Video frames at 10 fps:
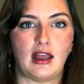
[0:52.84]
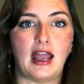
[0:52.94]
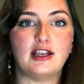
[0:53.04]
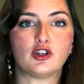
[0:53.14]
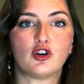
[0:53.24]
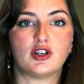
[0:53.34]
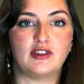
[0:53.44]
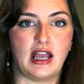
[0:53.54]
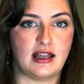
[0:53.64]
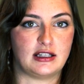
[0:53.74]
A search of
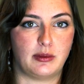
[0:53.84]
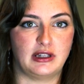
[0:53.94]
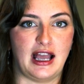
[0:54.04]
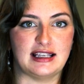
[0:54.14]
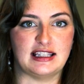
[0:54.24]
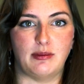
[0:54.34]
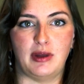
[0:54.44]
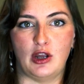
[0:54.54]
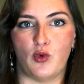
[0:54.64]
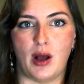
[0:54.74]
the
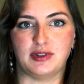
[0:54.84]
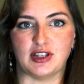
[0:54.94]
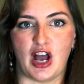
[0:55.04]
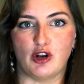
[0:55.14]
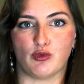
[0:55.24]
NAACP website